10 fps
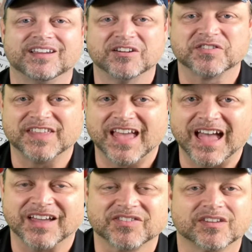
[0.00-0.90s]
Here's the
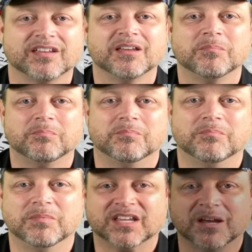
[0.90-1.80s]
ask.
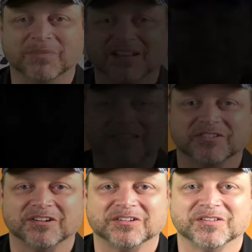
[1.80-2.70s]
Become an
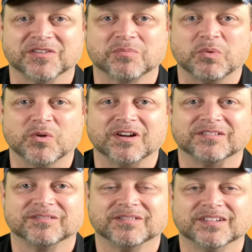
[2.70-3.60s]
ambassador to the sport.
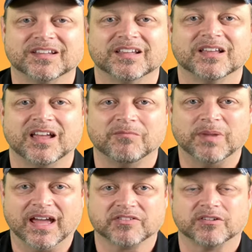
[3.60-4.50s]

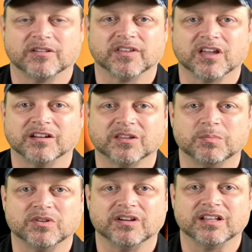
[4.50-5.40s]
Ambassador to the gun
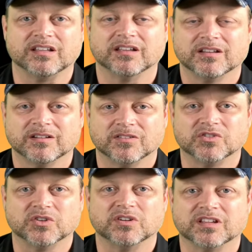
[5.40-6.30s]
community, to the
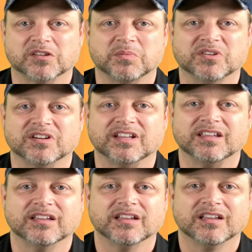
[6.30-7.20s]
shooting
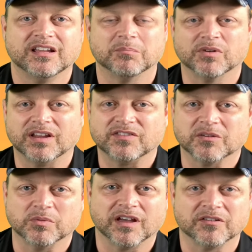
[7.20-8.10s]
community. Embrace
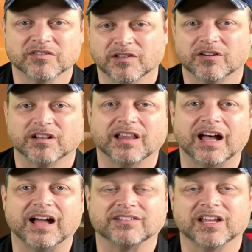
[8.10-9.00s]
your brothers, learn a
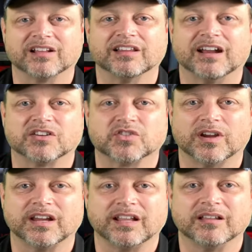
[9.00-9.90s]
lot, take a lot of
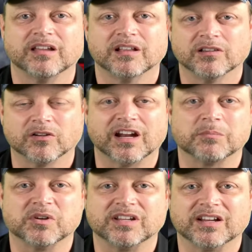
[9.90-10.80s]
training, learn how to
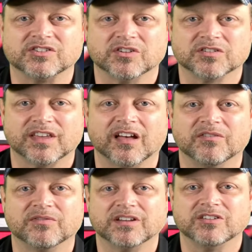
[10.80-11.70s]
protect
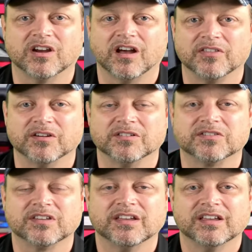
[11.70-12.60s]
yourself and your
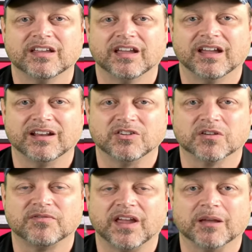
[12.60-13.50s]
others and your
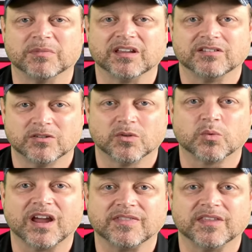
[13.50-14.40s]
family. Do the
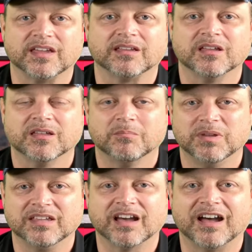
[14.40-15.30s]
right thing.
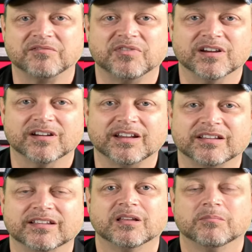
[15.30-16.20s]
Be
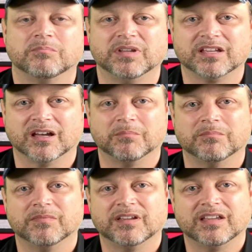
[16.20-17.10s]
God-fearing.
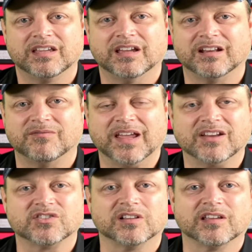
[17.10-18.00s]
Become an
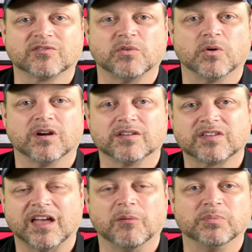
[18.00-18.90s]
evangelist for us.
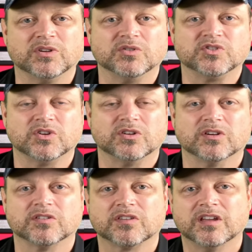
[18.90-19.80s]
Help new
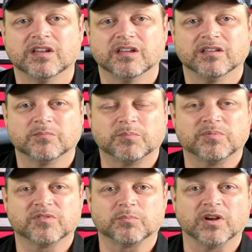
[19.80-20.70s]
shooters.
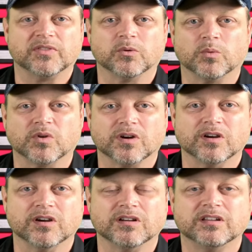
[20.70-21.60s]
Spread the
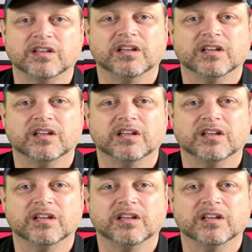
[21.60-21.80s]
word.